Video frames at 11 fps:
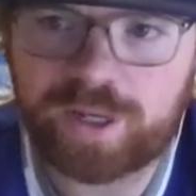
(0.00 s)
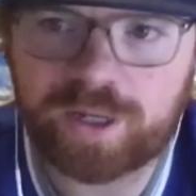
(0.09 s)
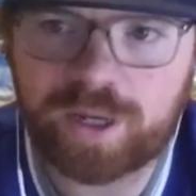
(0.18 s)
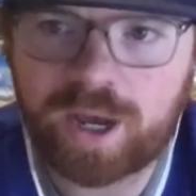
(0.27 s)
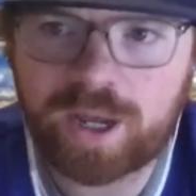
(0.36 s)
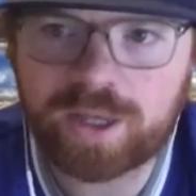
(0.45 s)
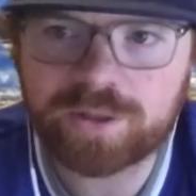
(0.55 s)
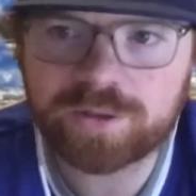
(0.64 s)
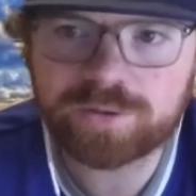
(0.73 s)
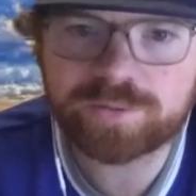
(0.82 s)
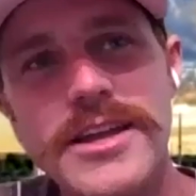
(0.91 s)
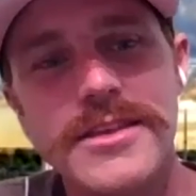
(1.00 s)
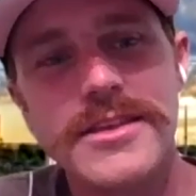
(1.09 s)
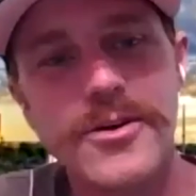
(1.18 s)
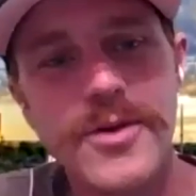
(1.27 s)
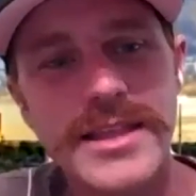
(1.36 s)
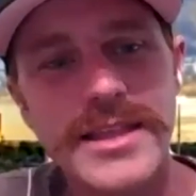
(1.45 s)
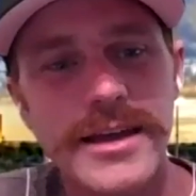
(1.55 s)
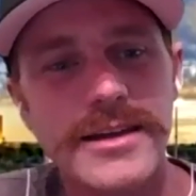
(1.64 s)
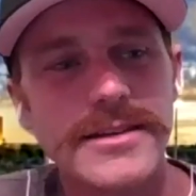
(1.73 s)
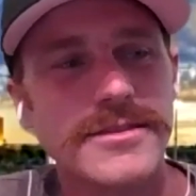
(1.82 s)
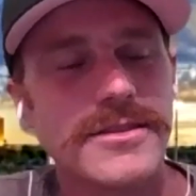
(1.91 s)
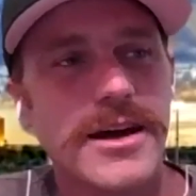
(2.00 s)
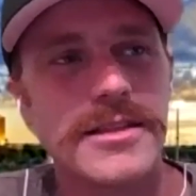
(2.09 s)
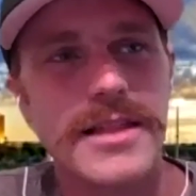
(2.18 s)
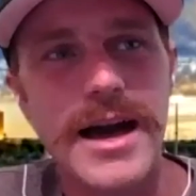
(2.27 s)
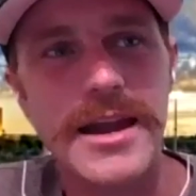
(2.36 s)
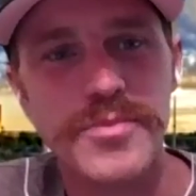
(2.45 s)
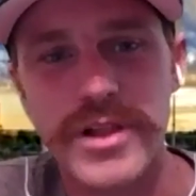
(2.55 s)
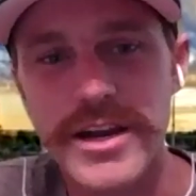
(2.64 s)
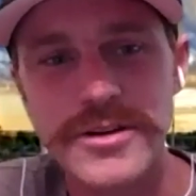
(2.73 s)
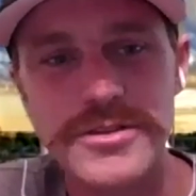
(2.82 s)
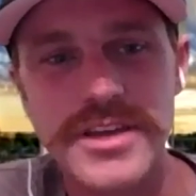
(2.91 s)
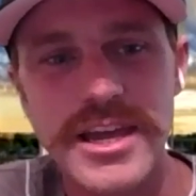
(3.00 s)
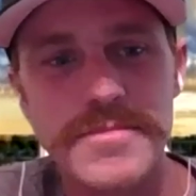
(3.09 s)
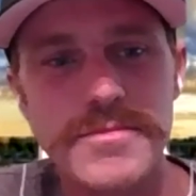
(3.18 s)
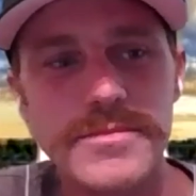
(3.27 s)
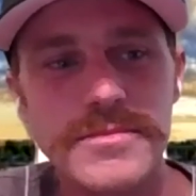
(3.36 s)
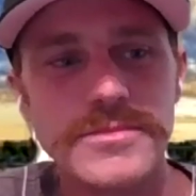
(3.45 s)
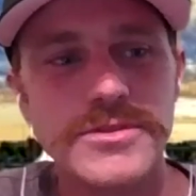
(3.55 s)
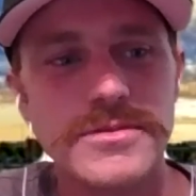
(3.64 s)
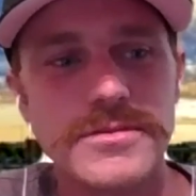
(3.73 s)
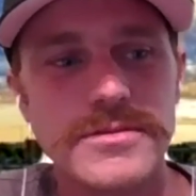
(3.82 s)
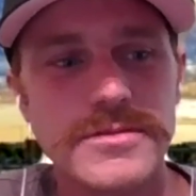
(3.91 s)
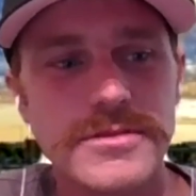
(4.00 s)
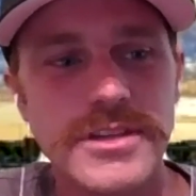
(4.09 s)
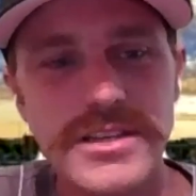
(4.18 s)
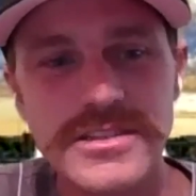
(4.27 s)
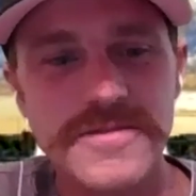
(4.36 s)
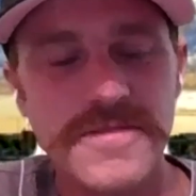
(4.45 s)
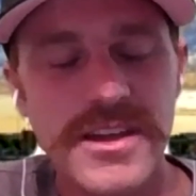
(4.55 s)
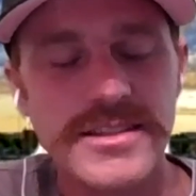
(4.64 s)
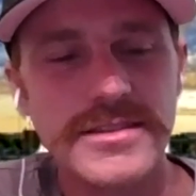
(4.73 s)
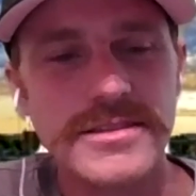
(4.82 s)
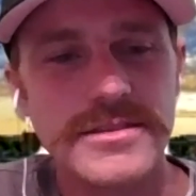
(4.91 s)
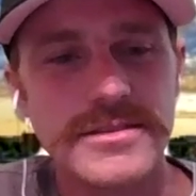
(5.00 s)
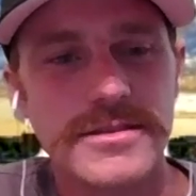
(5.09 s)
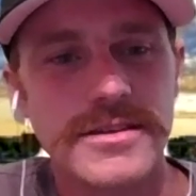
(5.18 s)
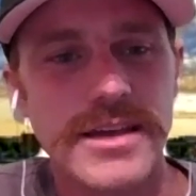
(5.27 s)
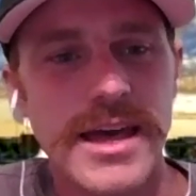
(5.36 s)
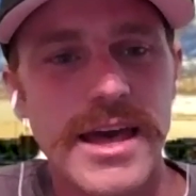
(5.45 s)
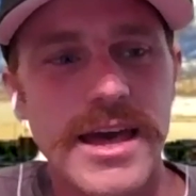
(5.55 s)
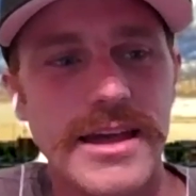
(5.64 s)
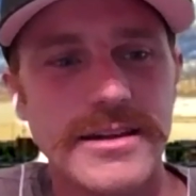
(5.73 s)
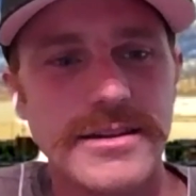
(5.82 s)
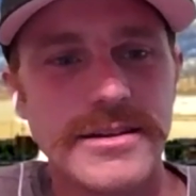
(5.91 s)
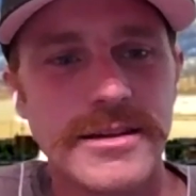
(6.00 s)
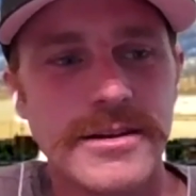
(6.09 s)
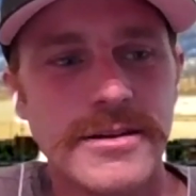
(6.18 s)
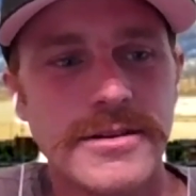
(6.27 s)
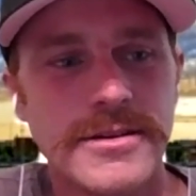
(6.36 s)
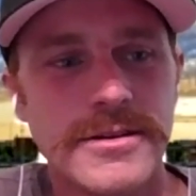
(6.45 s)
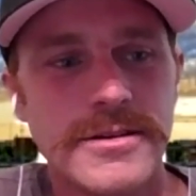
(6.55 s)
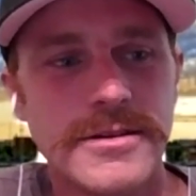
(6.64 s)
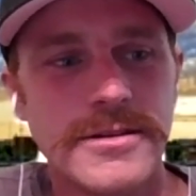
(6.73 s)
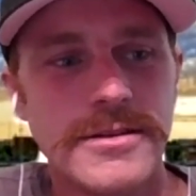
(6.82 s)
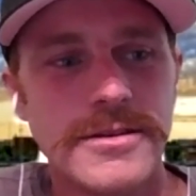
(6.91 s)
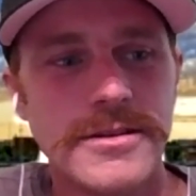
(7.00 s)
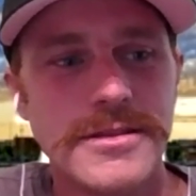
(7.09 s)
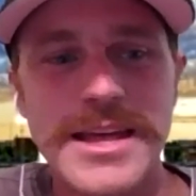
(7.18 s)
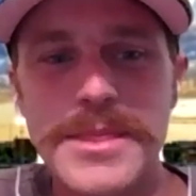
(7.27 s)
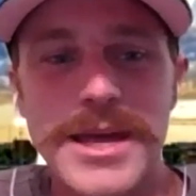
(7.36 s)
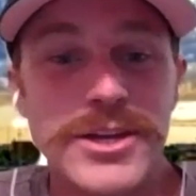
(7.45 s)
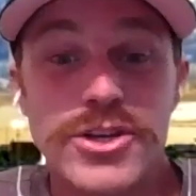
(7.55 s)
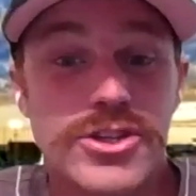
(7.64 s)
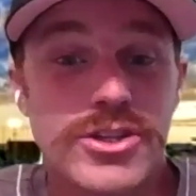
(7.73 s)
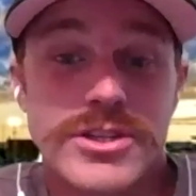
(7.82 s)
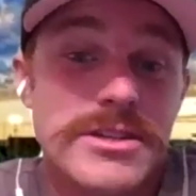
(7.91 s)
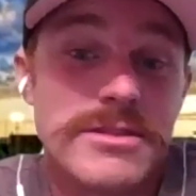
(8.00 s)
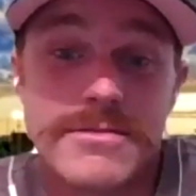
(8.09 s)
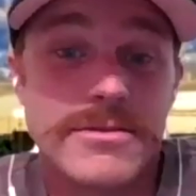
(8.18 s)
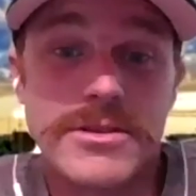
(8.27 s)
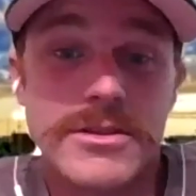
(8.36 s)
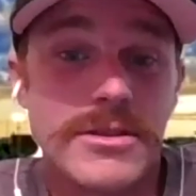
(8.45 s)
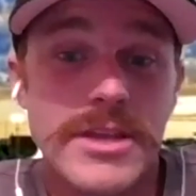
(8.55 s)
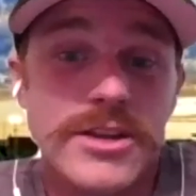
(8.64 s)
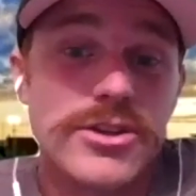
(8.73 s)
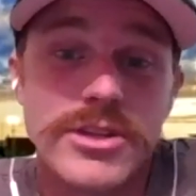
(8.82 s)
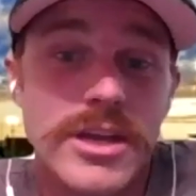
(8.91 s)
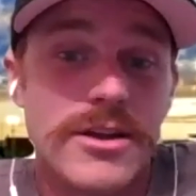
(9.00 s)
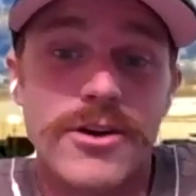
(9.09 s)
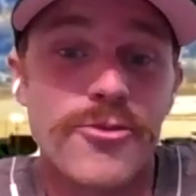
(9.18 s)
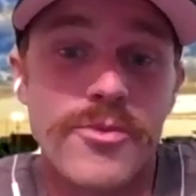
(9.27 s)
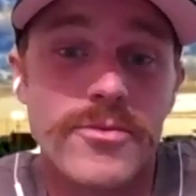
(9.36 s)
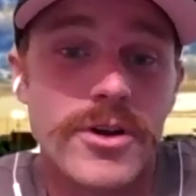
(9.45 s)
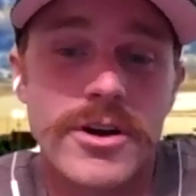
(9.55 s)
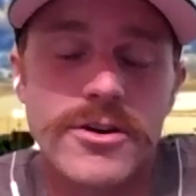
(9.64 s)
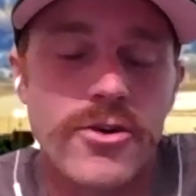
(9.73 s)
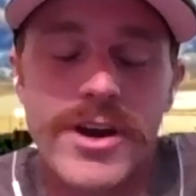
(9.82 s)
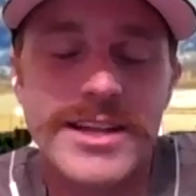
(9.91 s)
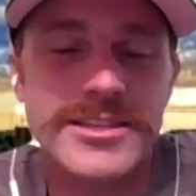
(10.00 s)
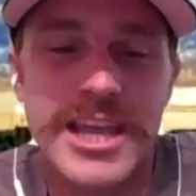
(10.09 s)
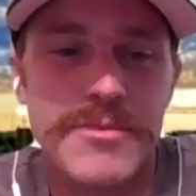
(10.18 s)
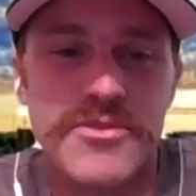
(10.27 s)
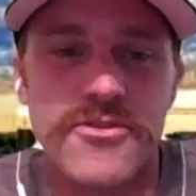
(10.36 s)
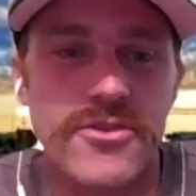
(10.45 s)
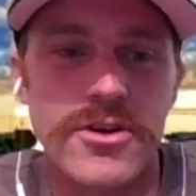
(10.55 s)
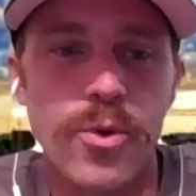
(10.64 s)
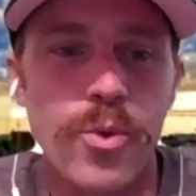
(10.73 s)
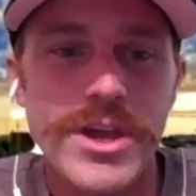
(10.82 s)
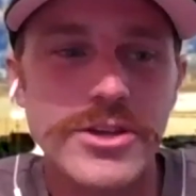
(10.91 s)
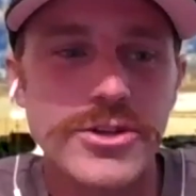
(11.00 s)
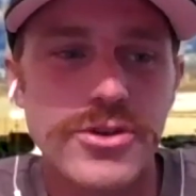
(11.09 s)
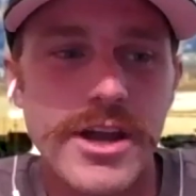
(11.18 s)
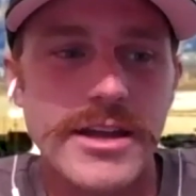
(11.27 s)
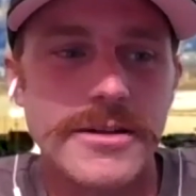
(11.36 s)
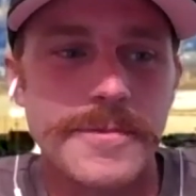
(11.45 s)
It was so great though, and like a lot of players came to his defense, and then they just hit home or grand slams for a week straight.